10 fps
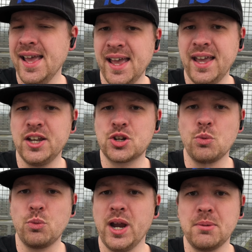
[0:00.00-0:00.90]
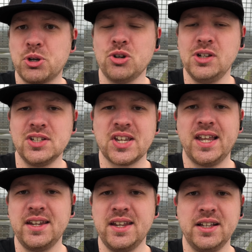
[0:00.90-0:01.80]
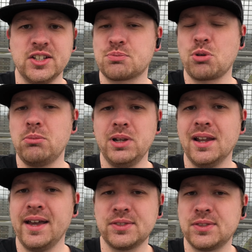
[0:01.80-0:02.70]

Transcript: and where I'm currently standing is probably like